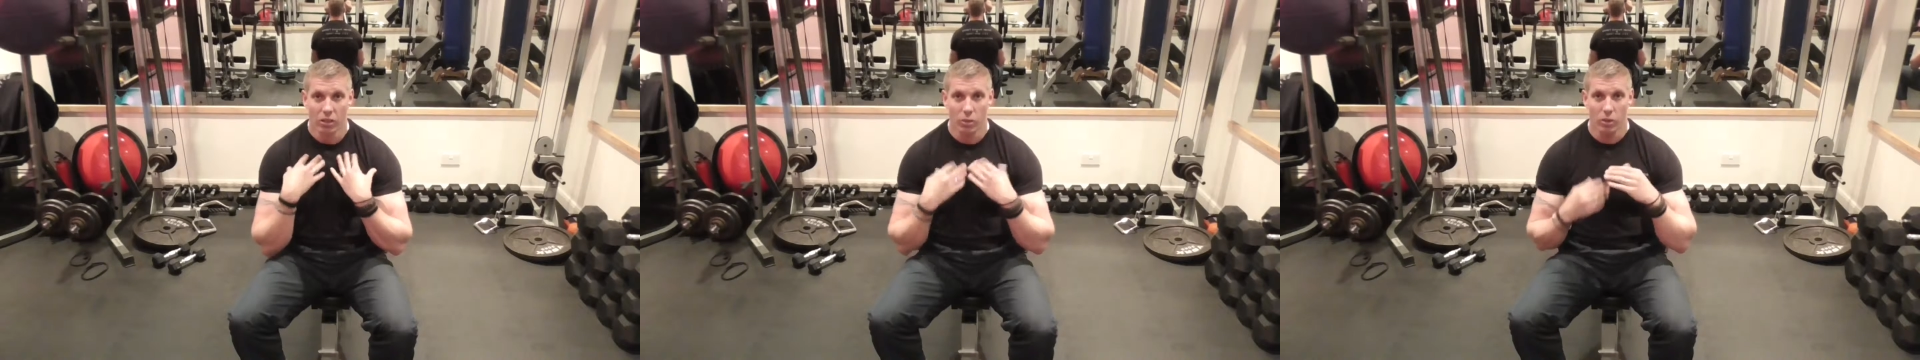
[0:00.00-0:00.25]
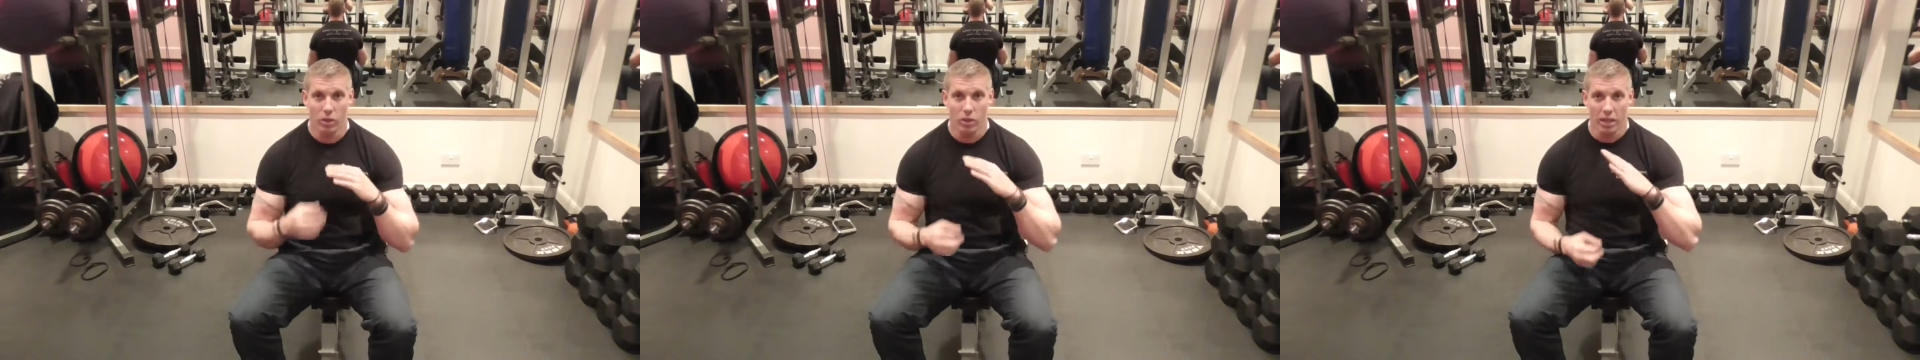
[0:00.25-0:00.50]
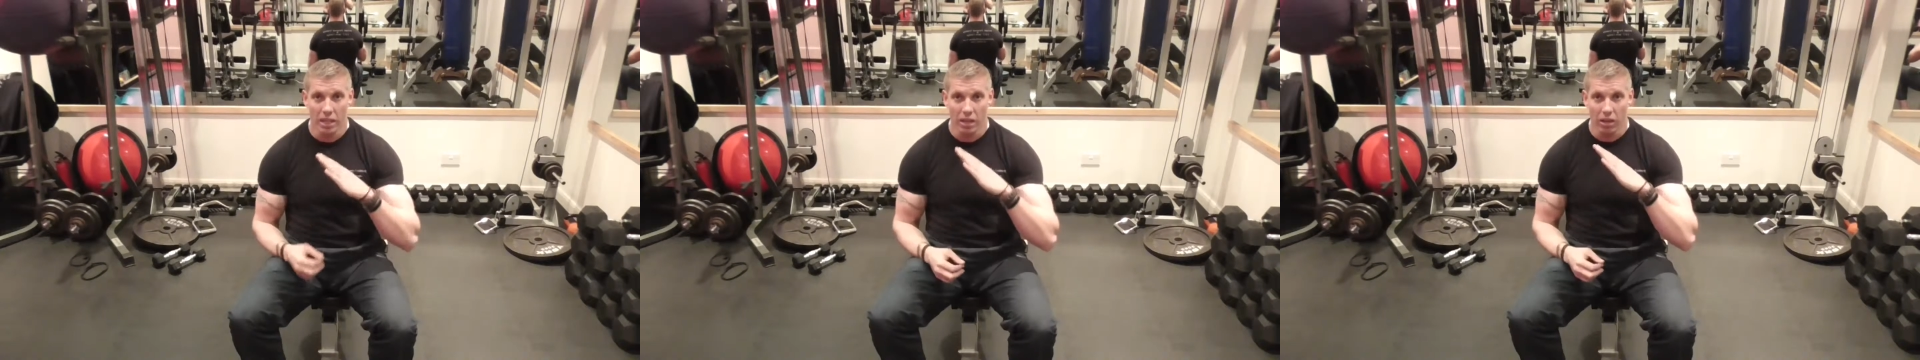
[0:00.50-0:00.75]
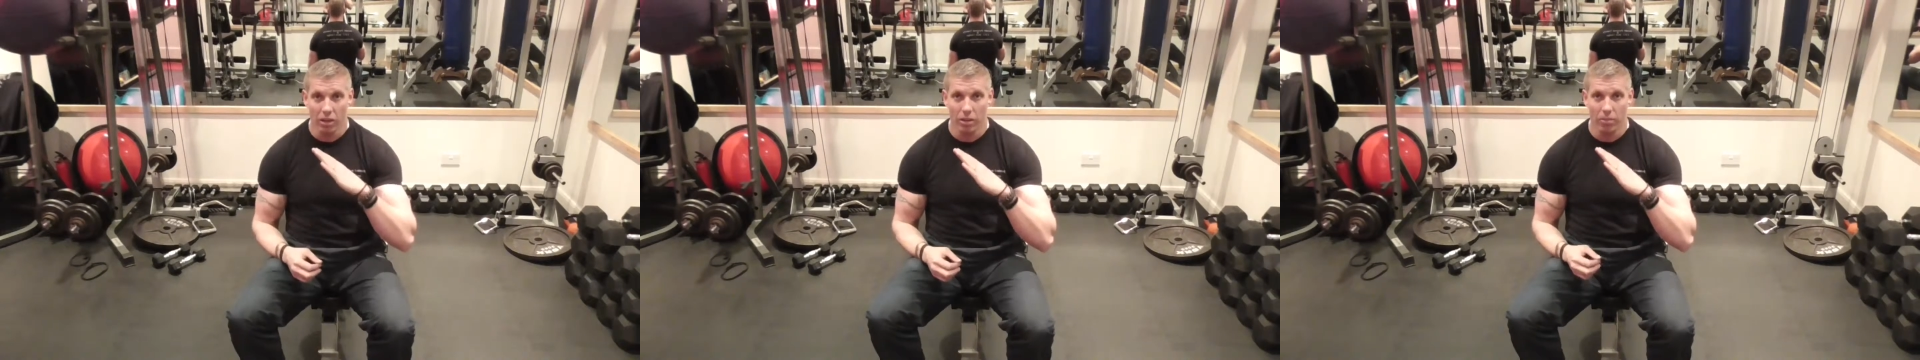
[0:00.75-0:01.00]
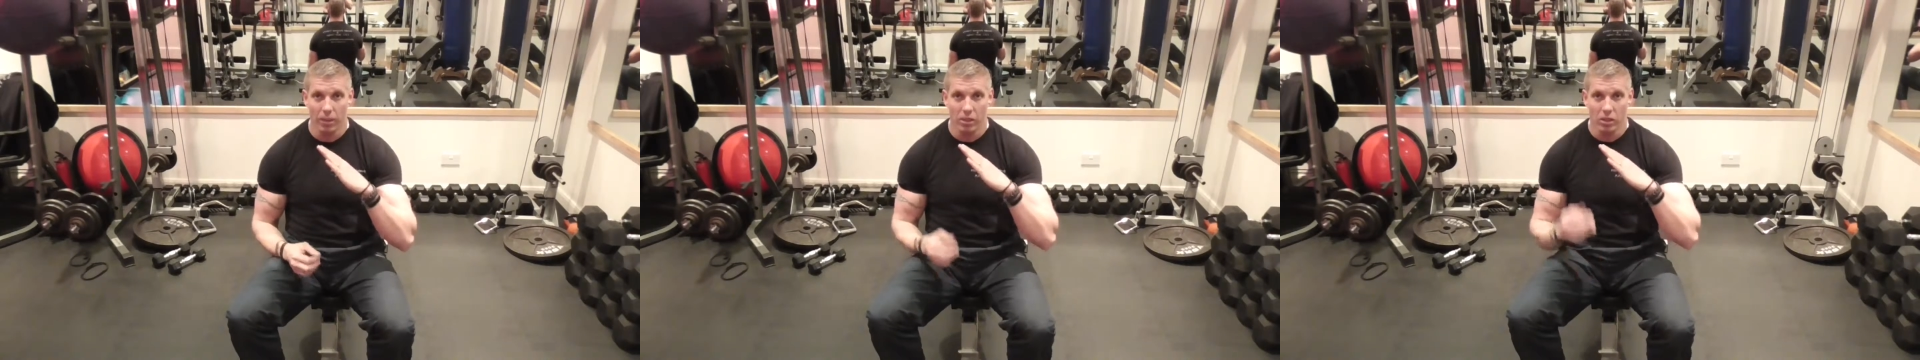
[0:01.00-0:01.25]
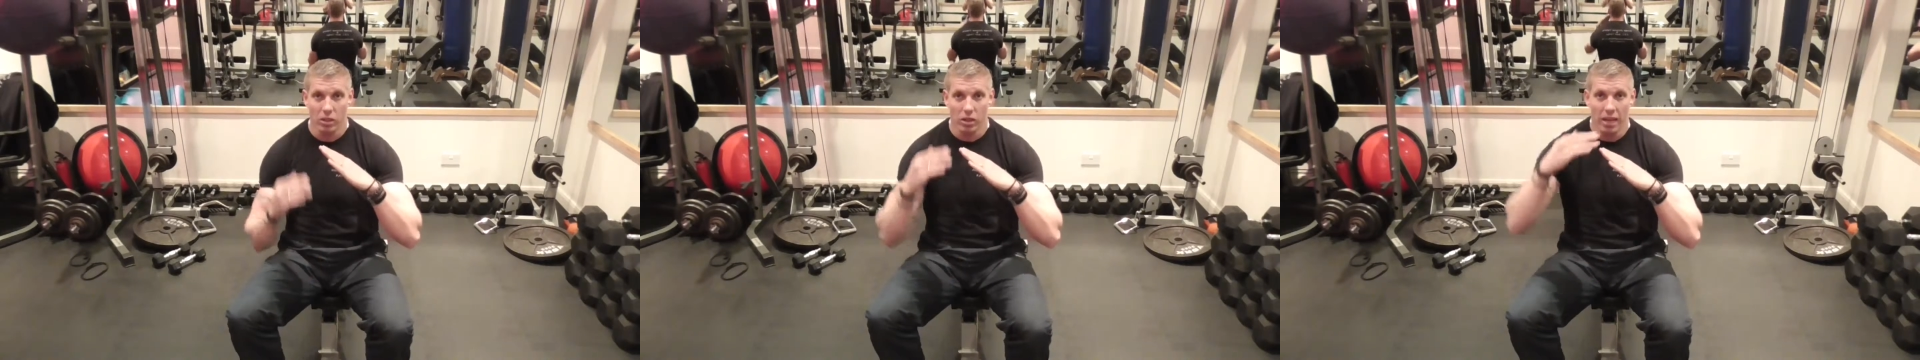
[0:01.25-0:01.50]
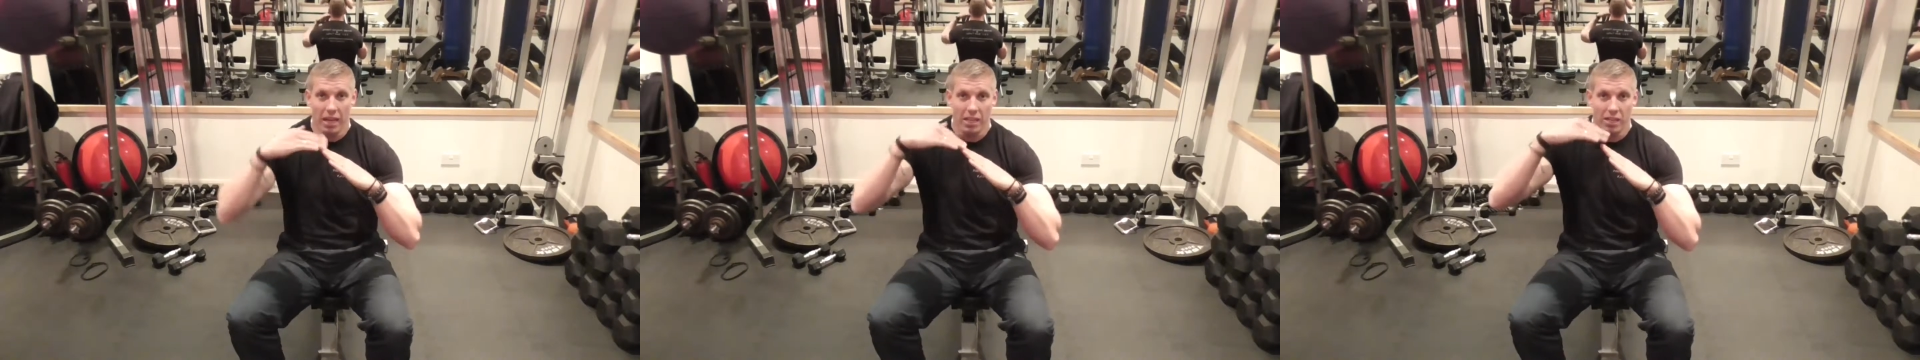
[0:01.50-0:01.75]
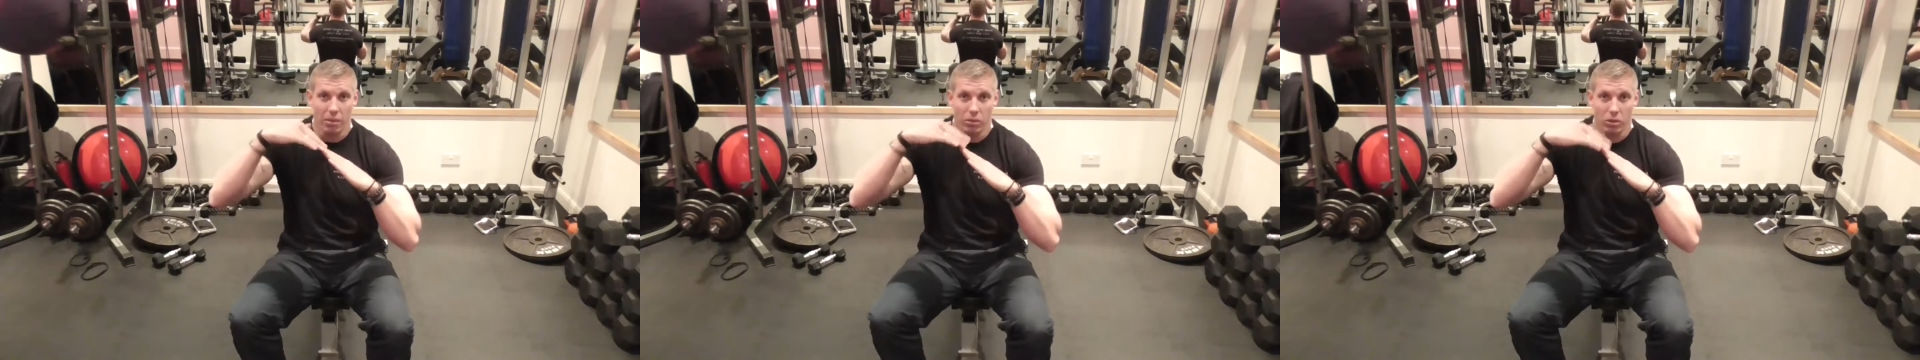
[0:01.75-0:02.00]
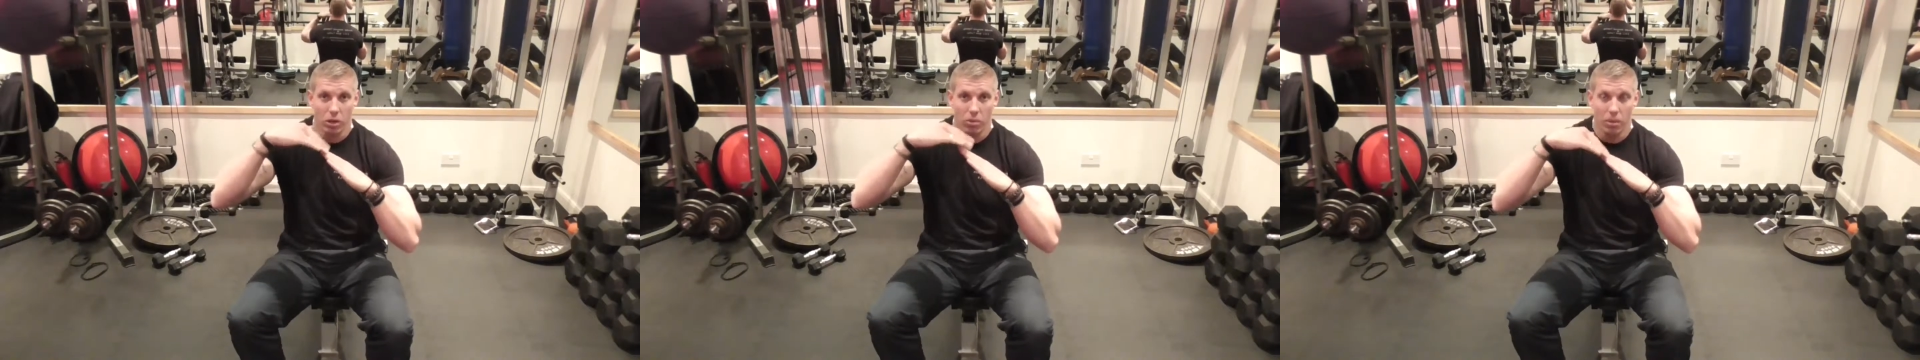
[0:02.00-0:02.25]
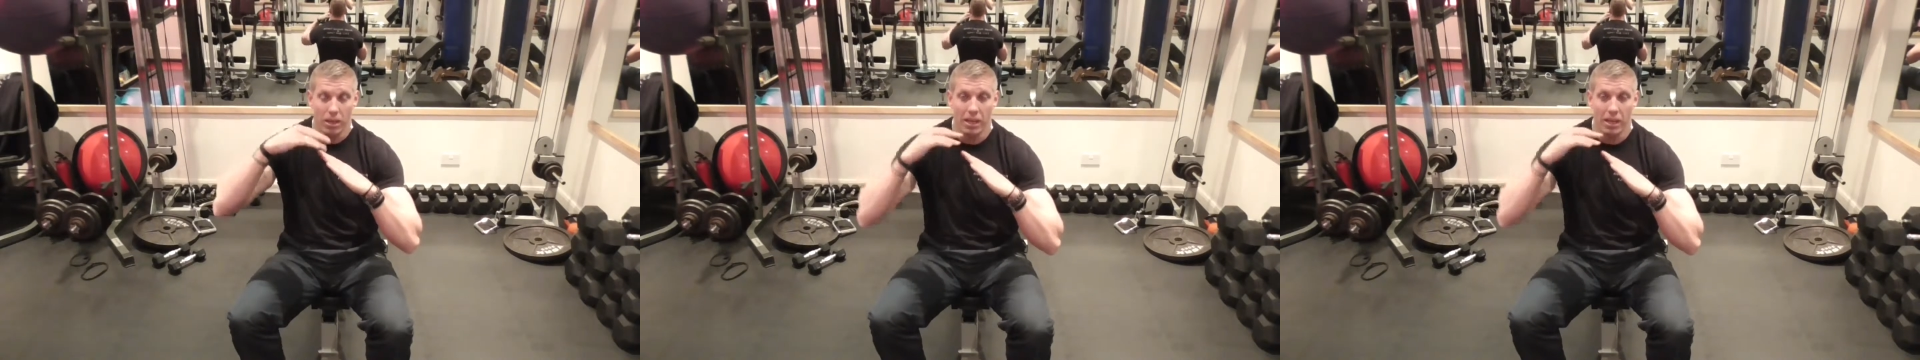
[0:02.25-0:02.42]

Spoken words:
because when you incline the bench, so your head's up the top